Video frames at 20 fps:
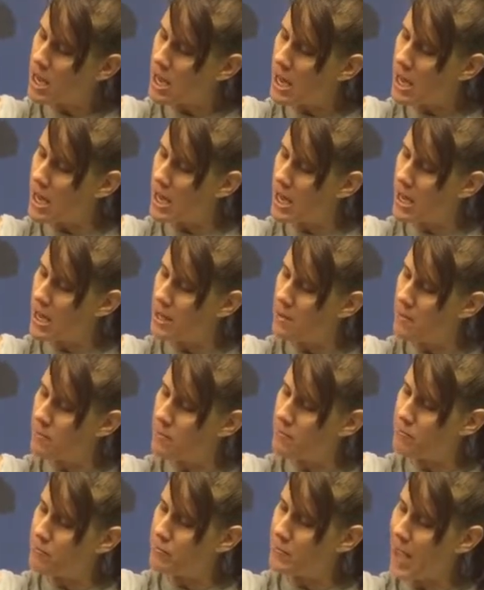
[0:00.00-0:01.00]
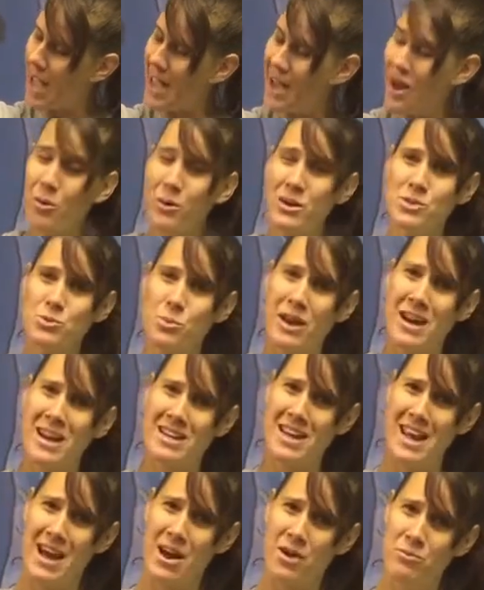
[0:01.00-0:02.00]
I always wet
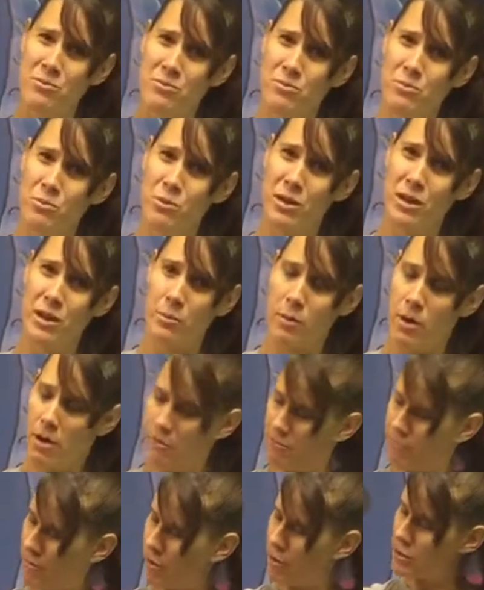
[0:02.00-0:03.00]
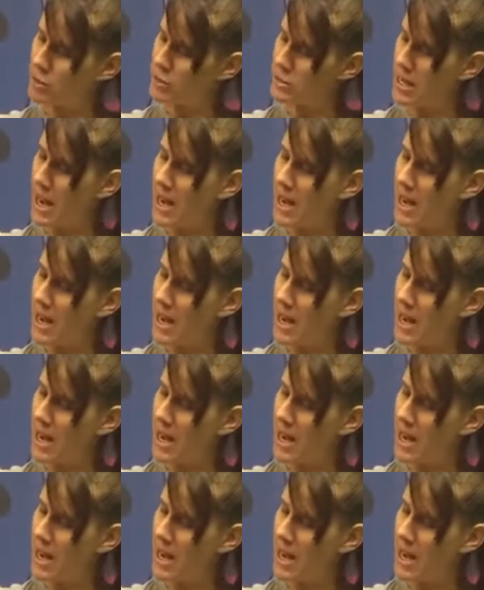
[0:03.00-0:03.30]
it down really well first,